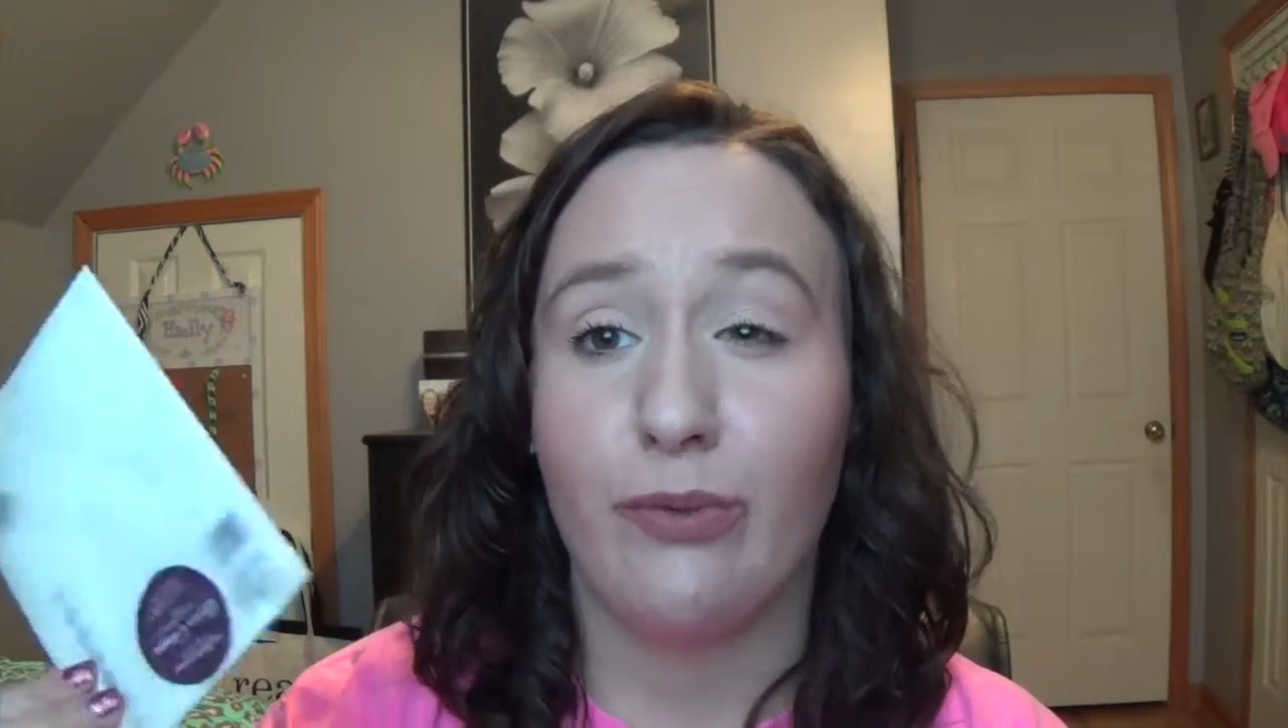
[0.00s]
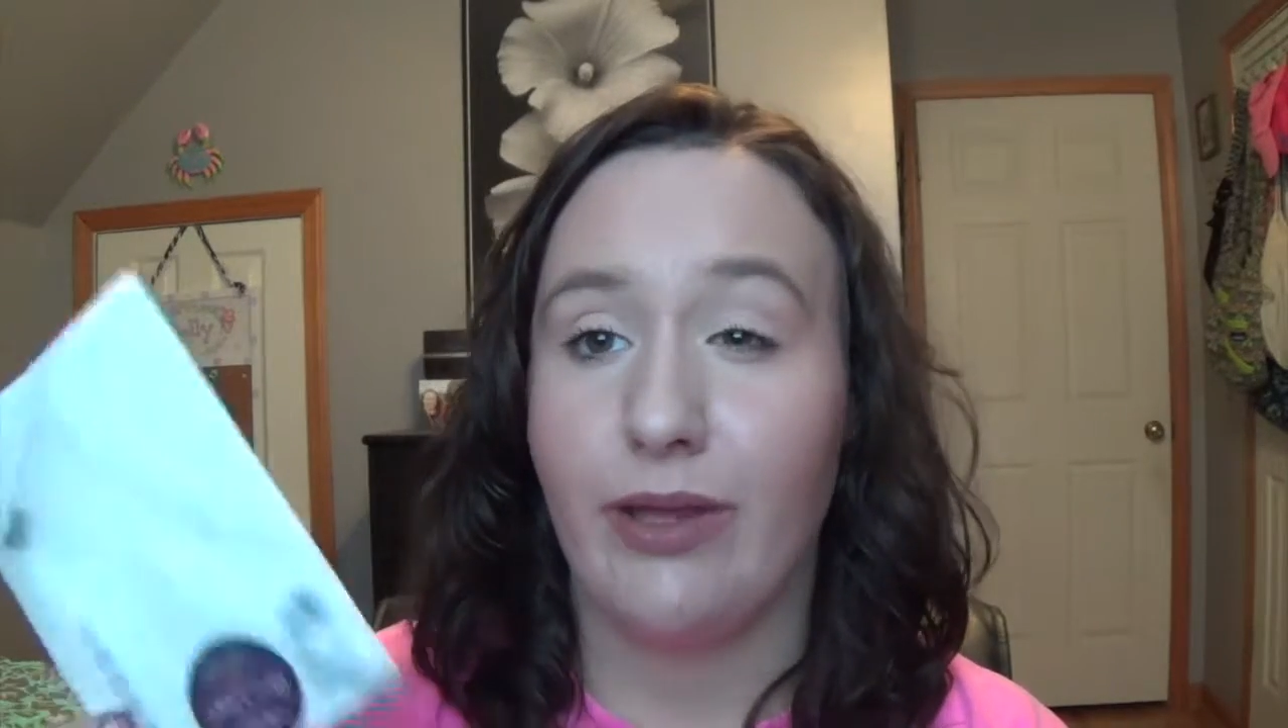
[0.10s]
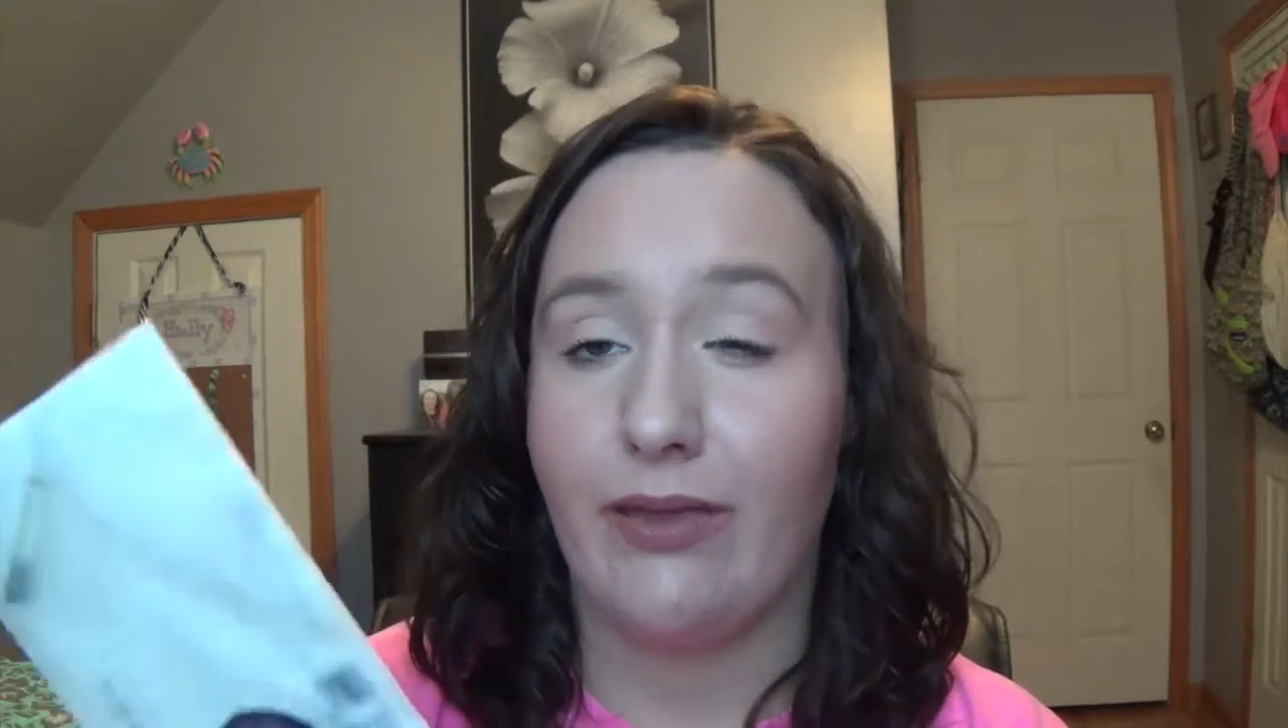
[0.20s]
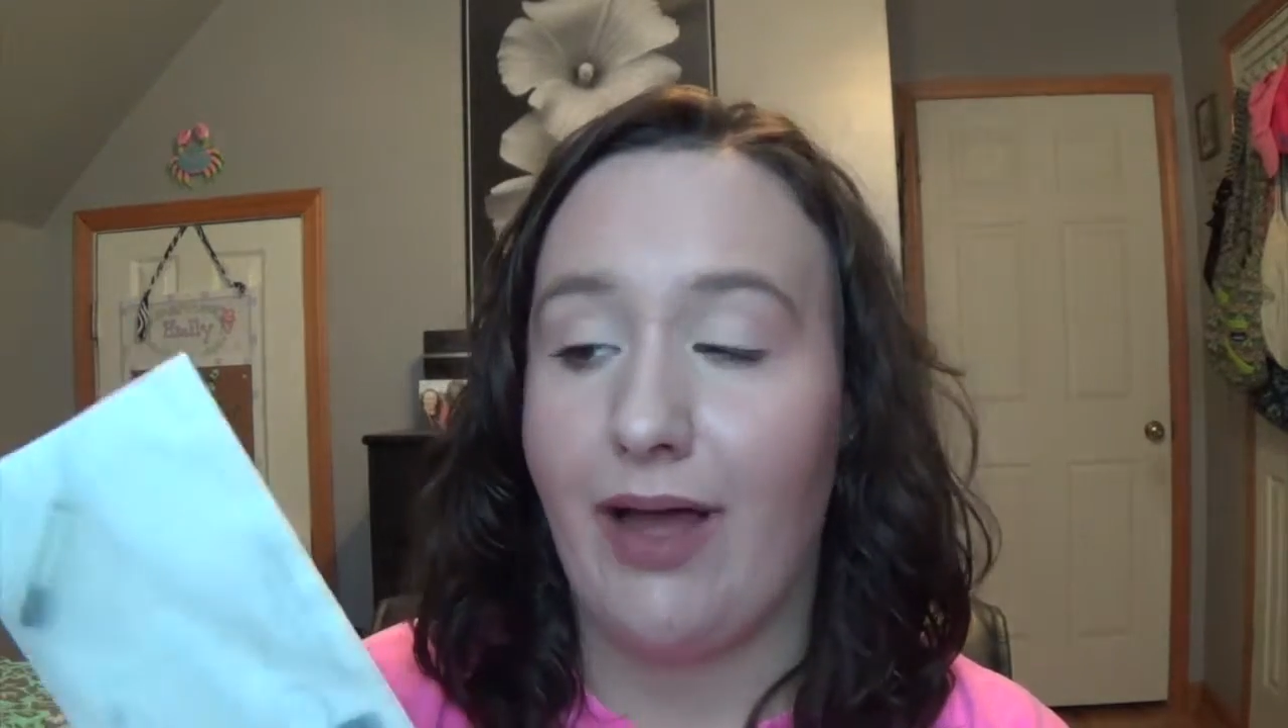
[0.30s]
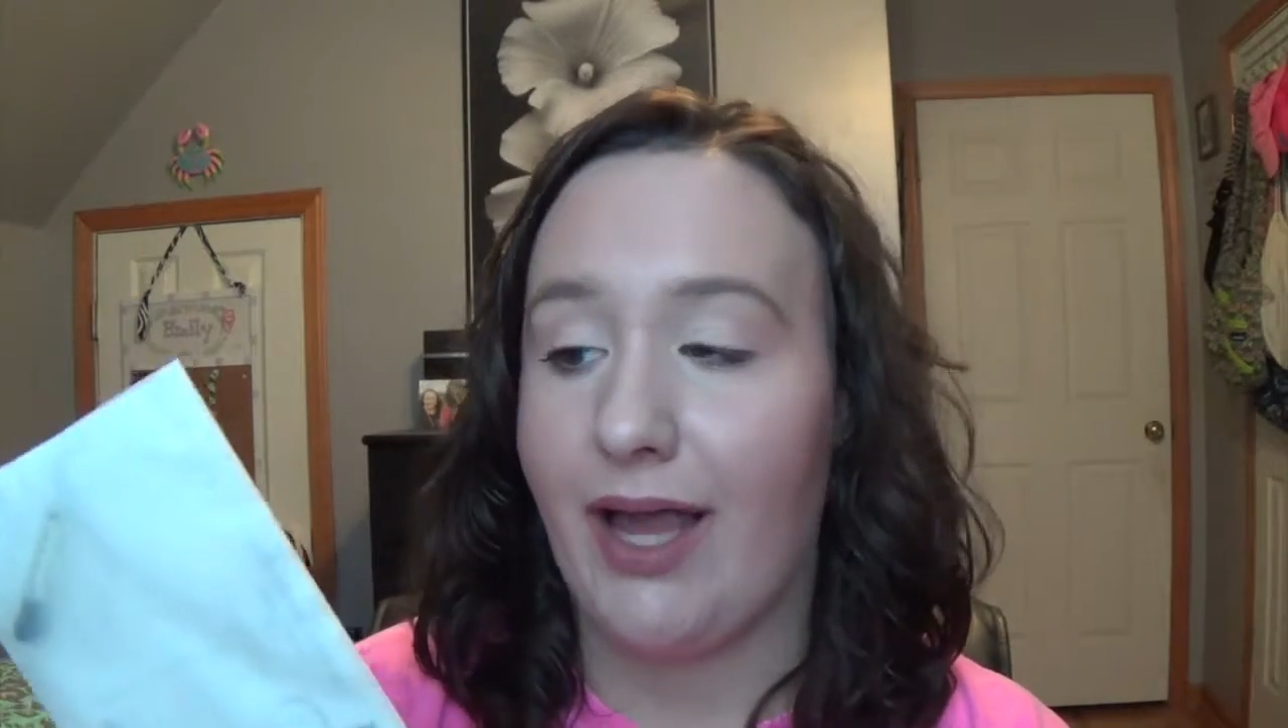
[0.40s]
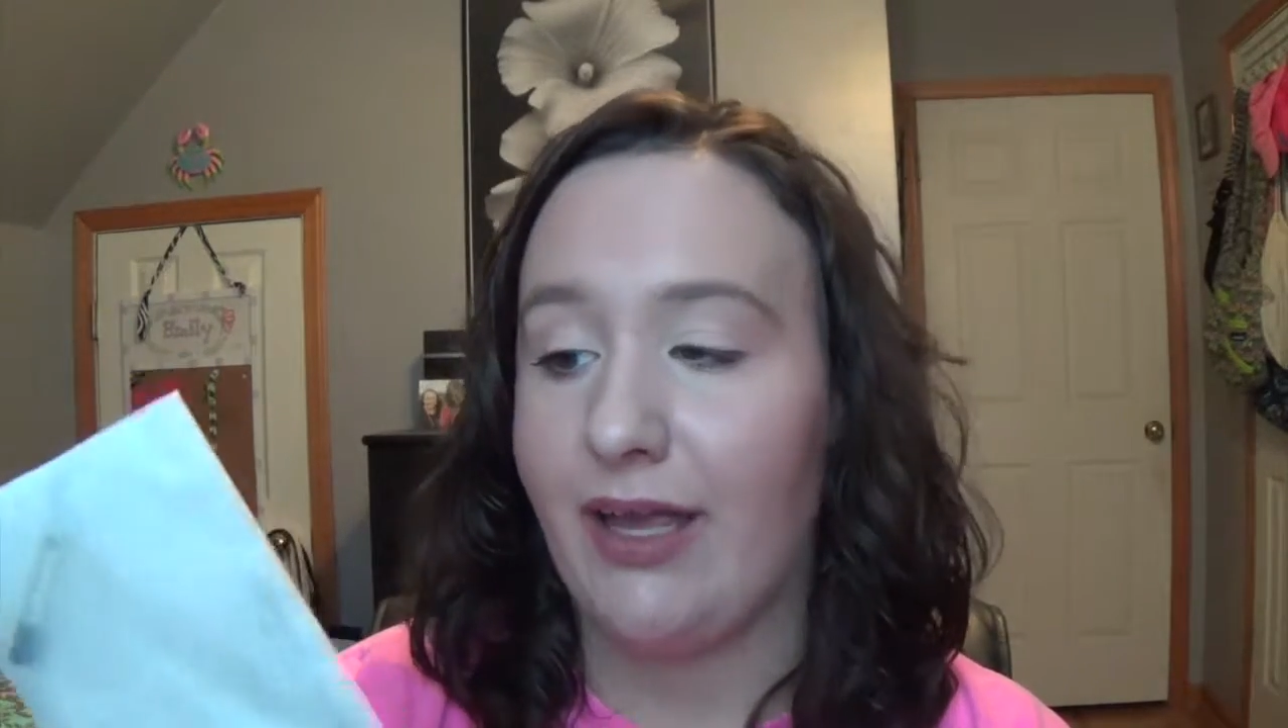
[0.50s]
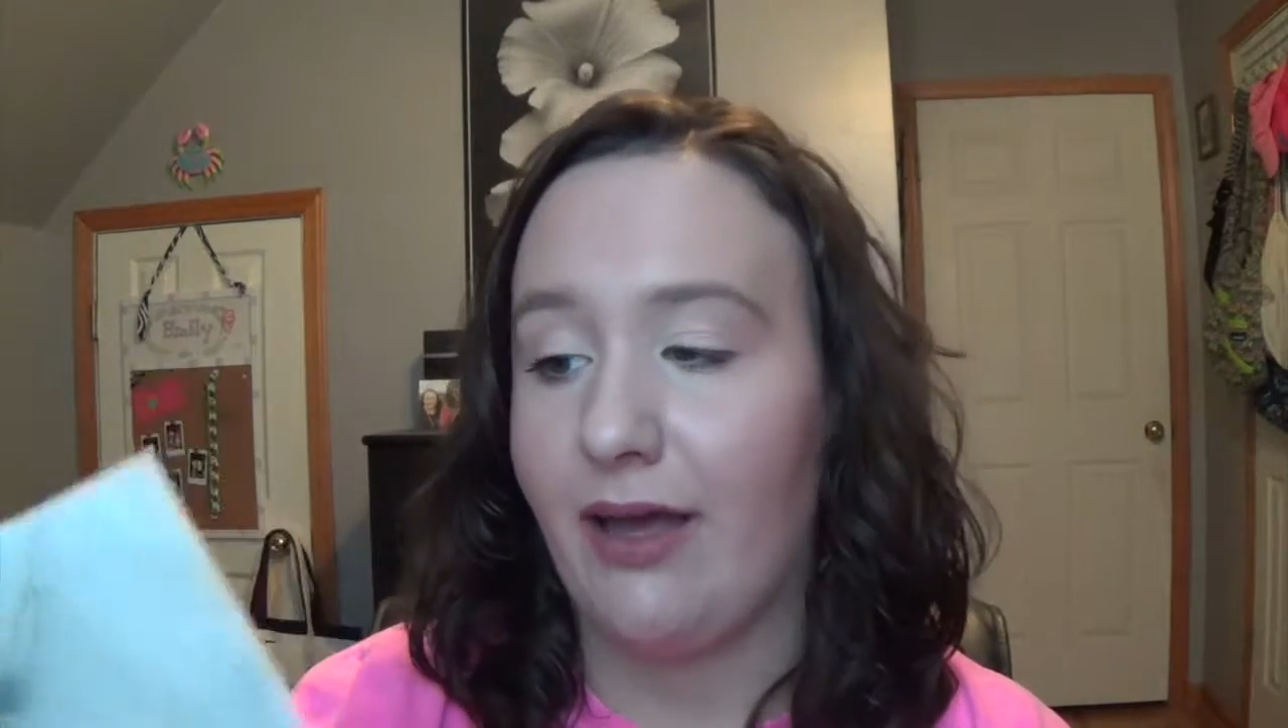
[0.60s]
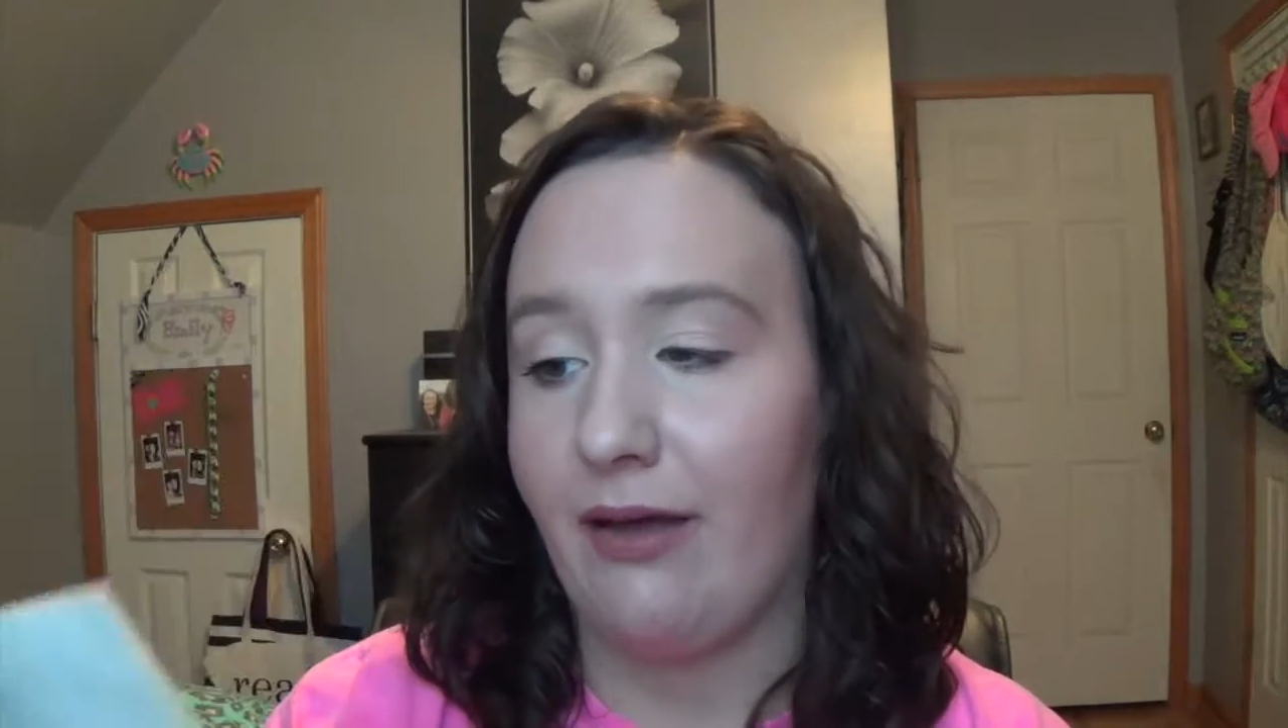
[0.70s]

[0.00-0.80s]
really like